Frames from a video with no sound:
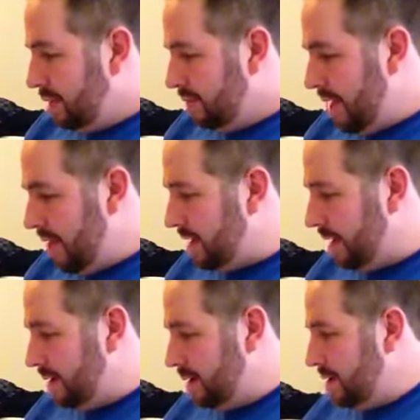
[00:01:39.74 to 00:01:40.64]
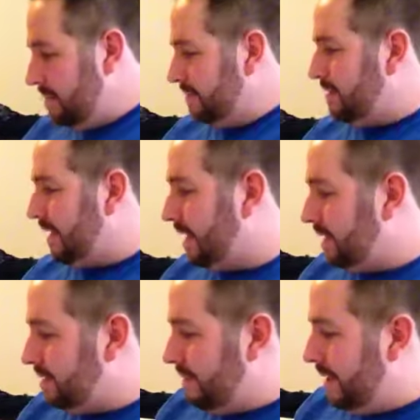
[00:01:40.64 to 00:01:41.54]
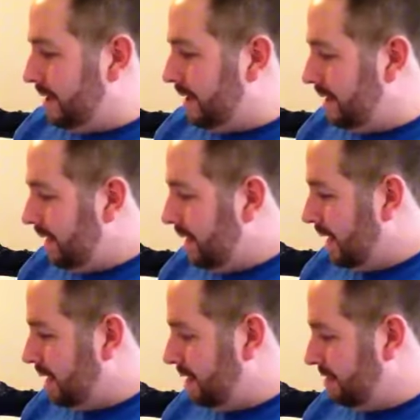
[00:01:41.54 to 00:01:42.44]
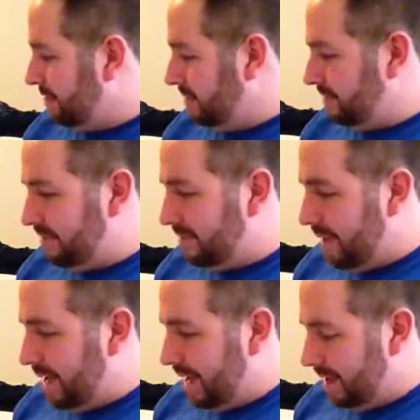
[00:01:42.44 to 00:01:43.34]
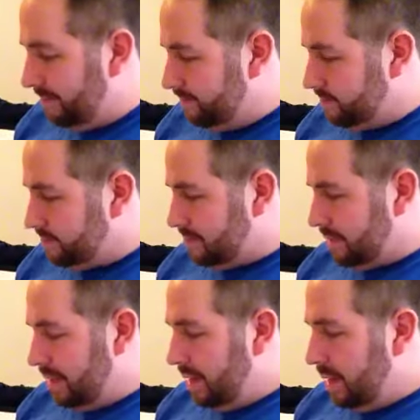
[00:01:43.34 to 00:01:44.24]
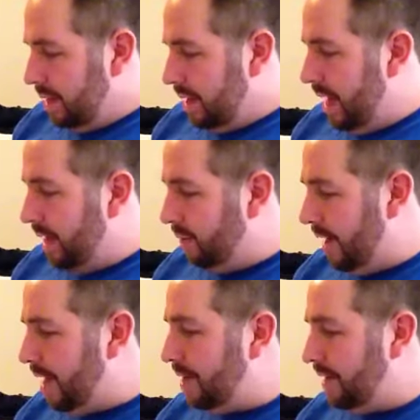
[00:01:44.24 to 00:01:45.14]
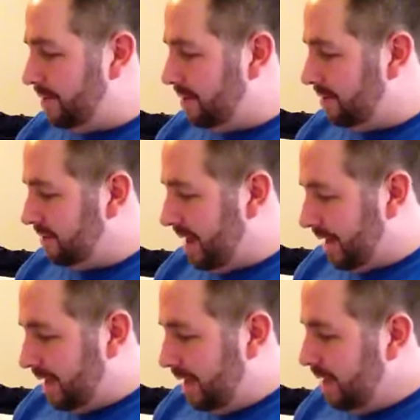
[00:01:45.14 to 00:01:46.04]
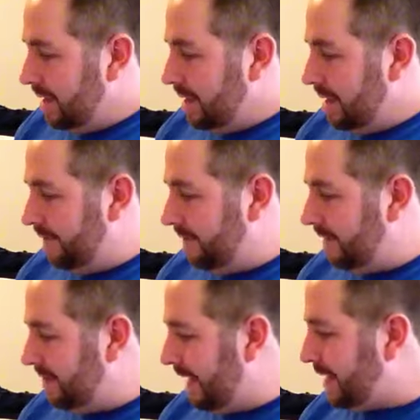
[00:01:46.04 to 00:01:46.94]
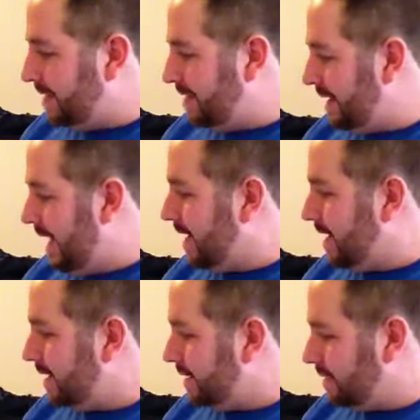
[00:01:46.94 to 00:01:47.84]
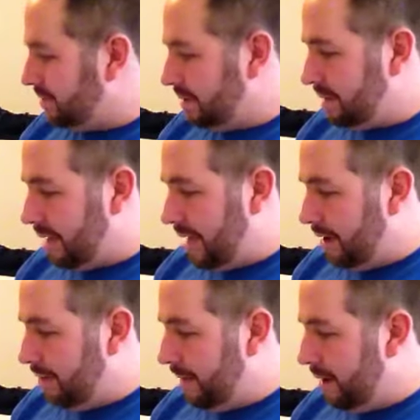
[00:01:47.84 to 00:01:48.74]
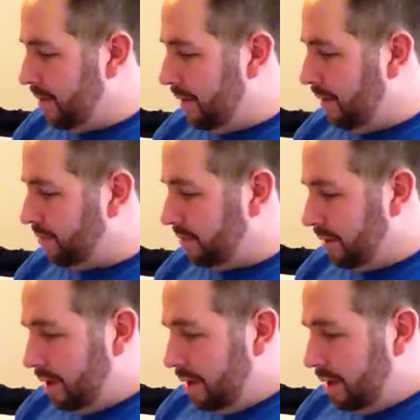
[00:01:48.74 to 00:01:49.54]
"Well then, you must take her to market and get as much as you can." "I will," said Jack. "I feel lucky today," and he took the cow by her halter